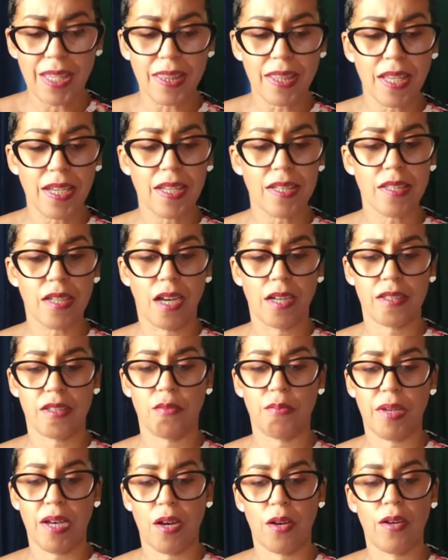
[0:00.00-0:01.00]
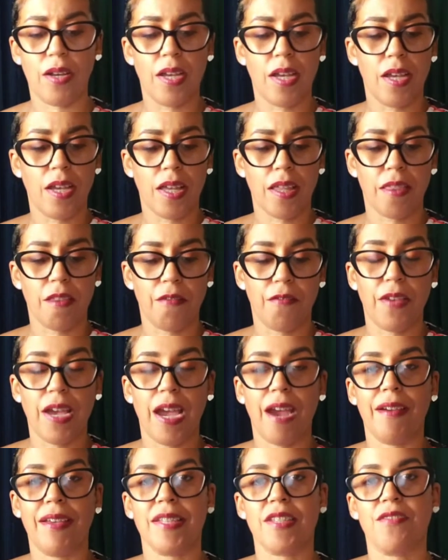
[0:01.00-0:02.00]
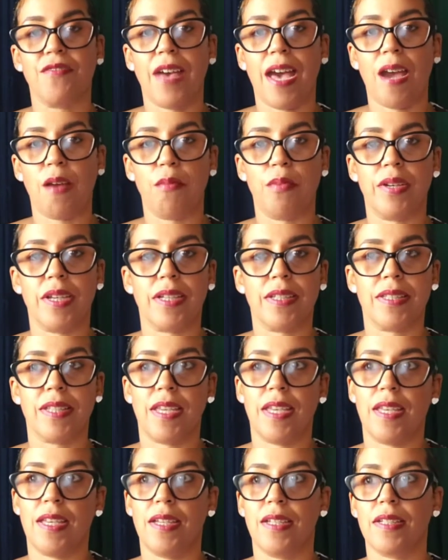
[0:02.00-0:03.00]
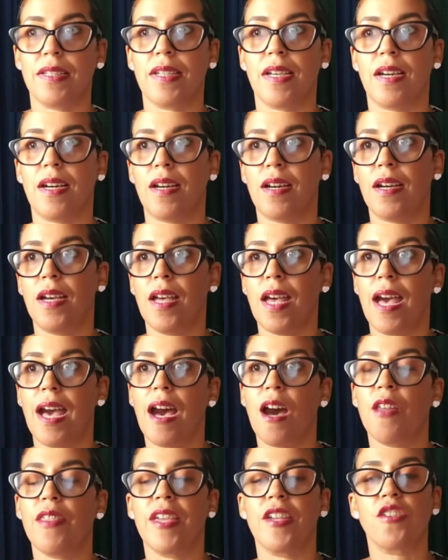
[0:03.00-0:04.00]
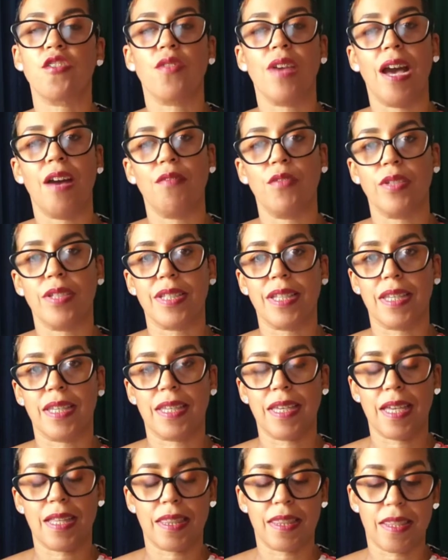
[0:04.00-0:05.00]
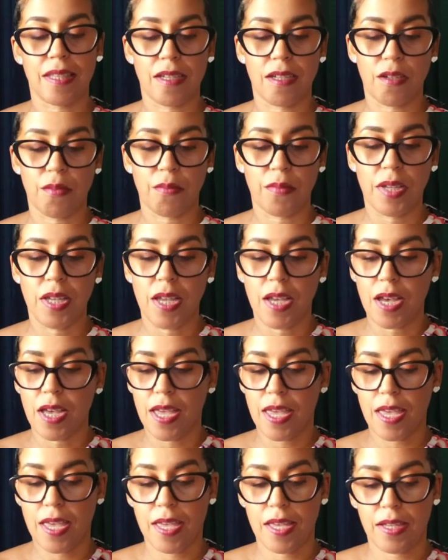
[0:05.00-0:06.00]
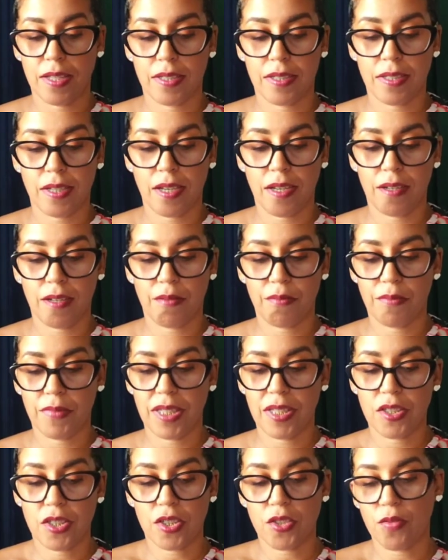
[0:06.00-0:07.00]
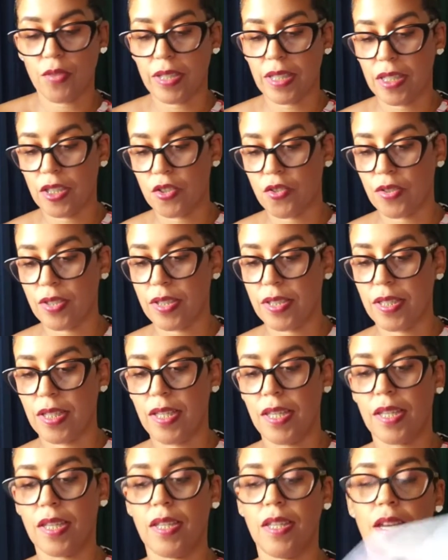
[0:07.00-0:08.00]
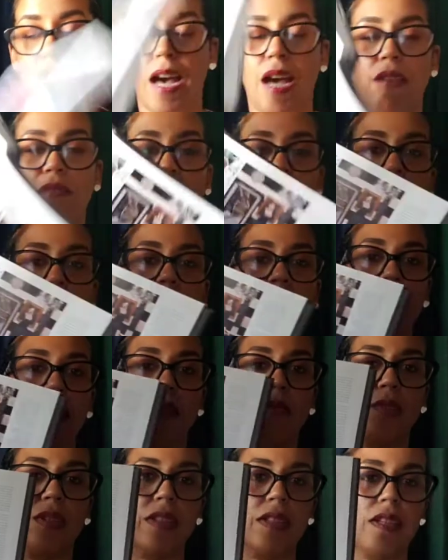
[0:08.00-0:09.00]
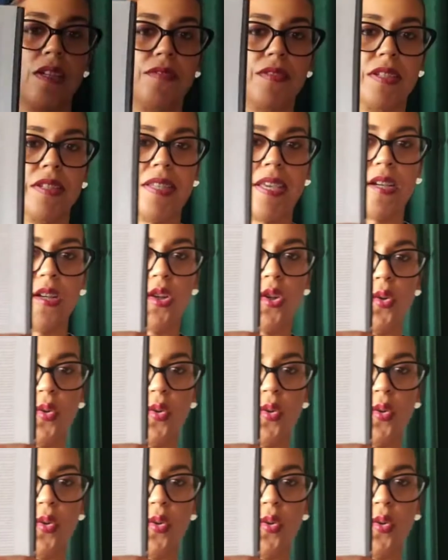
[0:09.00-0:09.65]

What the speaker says: and then it talks about the various fabrics and how they travel to get them. And it's just really interesting. I really would love to take a